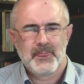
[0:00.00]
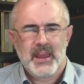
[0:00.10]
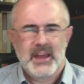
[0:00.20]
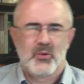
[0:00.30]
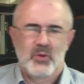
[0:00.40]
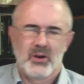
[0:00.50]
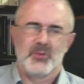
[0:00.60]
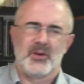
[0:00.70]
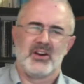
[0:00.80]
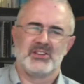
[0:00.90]
In a world
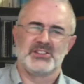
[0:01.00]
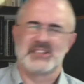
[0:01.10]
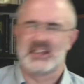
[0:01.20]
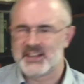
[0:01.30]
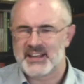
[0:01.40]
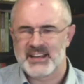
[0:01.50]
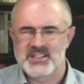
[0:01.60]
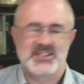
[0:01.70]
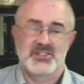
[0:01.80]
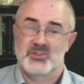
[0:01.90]
where hostility
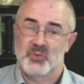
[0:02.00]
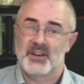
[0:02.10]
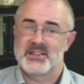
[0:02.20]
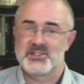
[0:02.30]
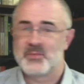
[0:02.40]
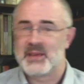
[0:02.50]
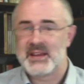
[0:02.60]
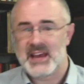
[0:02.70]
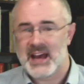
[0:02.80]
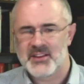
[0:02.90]
exists, what is to be
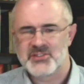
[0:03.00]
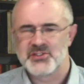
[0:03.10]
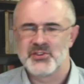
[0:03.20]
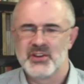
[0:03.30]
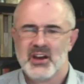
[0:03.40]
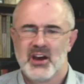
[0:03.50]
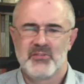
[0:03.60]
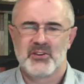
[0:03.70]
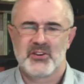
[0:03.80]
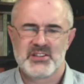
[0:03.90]
the attitude of
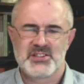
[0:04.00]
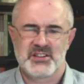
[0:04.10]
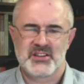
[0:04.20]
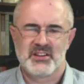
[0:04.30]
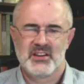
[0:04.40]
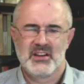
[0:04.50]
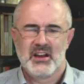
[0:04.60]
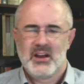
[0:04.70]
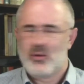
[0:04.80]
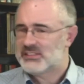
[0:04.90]
the Christian?
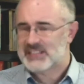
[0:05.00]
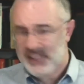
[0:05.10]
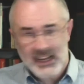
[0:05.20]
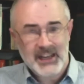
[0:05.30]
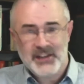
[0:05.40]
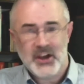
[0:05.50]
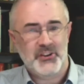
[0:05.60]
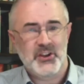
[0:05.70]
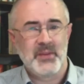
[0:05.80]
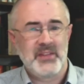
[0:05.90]
Well, it's clearly not
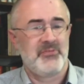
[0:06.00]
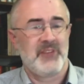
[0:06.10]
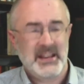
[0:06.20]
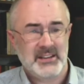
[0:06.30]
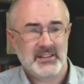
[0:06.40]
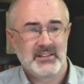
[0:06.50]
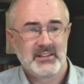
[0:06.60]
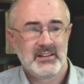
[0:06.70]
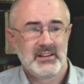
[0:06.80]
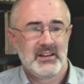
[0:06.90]
to be fight,
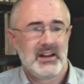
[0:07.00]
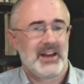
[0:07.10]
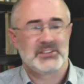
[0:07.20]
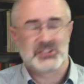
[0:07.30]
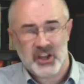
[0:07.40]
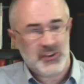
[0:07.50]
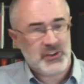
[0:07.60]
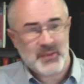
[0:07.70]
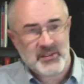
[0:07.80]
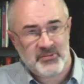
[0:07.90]
and it's not to
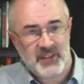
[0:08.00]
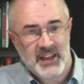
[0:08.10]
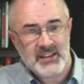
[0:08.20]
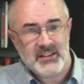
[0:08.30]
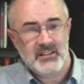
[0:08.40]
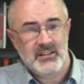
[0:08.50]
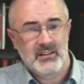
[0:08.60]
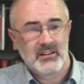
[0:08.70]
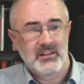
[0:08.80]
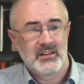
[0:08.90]
be flight,
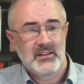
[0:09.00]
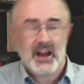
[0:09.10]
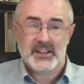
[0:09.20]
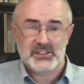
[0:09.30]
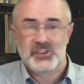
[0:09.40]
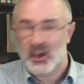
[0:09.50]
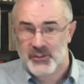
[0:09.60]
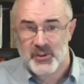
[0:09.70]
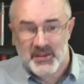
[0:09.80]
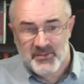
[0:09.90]
and it's not
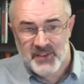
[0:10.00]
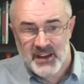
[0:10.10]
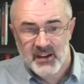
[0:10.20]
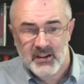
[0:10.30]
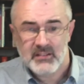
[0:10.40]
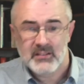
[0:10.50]
to be fear.